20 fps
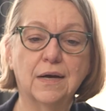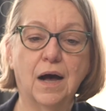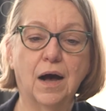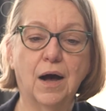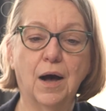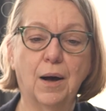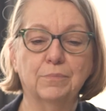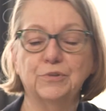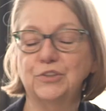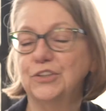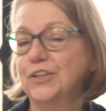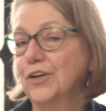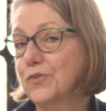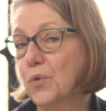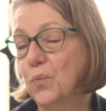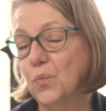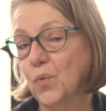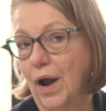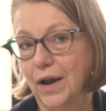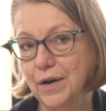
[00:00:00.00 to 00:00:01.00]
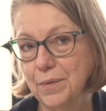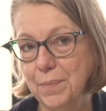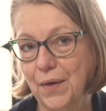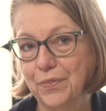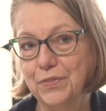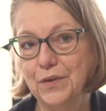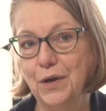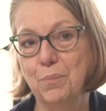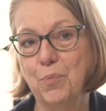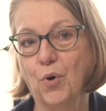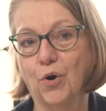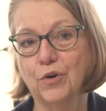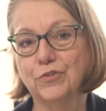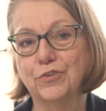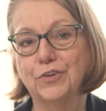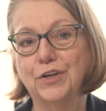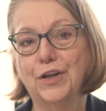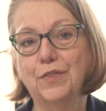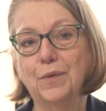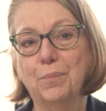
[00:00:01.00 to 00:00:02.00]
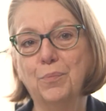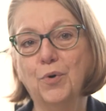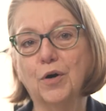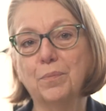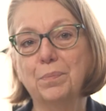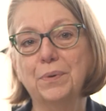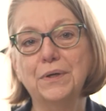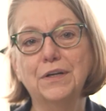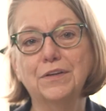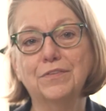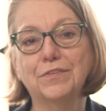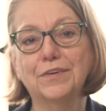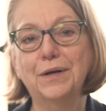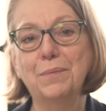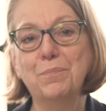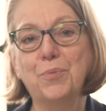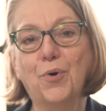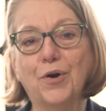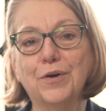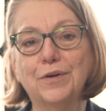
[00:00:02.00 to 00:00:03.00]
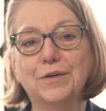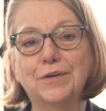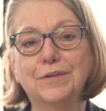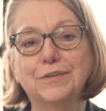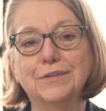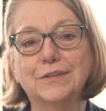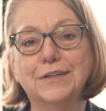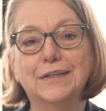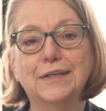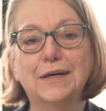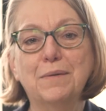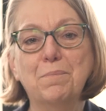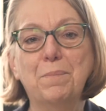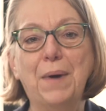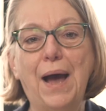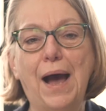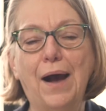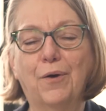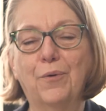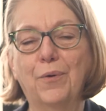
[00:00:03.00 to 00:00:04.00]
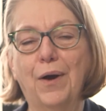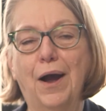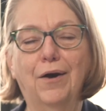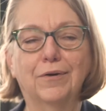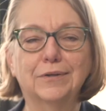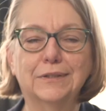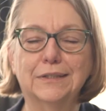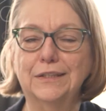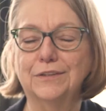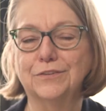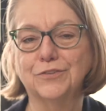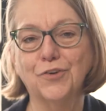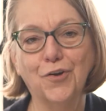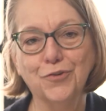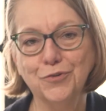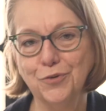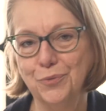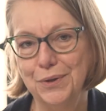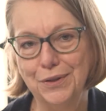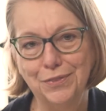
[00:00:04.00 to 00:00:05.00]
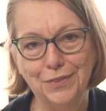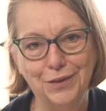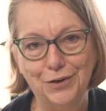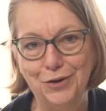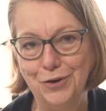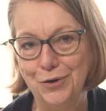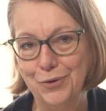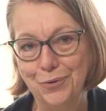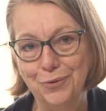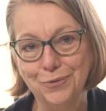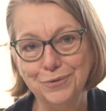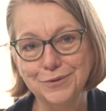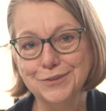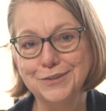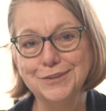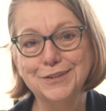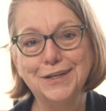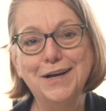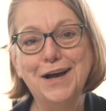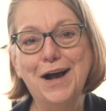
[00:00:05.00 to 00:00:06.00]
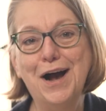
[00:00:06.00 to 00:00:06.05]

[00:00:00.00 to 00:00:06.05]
Um, she doesn't write about the abortion in the book, but it's an important background, and it's also in the news.